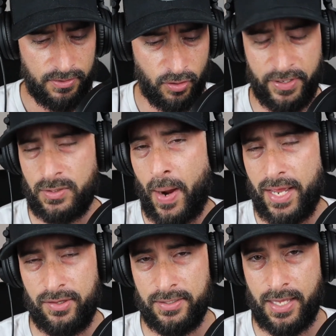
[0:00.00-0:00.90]
the reason why
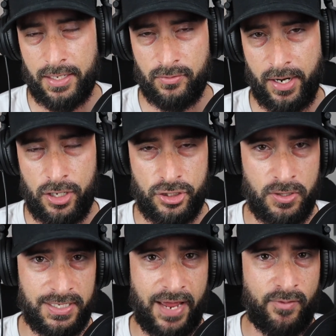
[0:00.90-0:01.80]
I think that Aaron
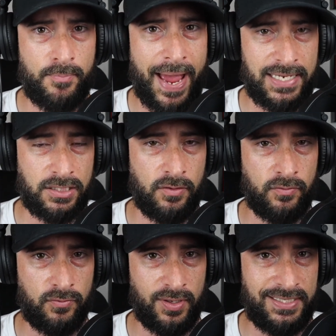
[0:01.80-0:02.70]
Jones didn't have a
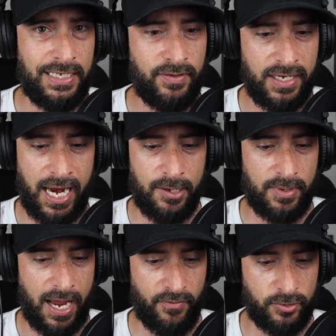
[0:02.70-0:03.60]
massive receiving game
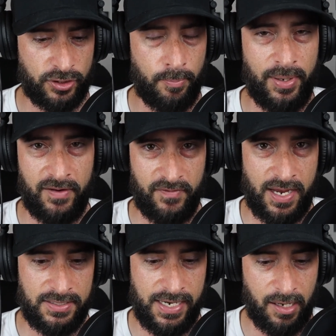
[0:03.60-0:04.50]
and have just a big
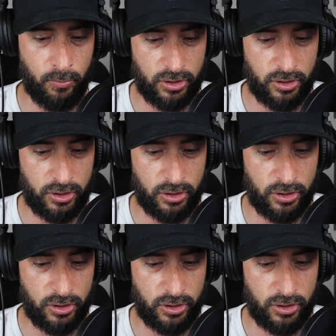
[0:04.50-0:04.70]
fantasy game,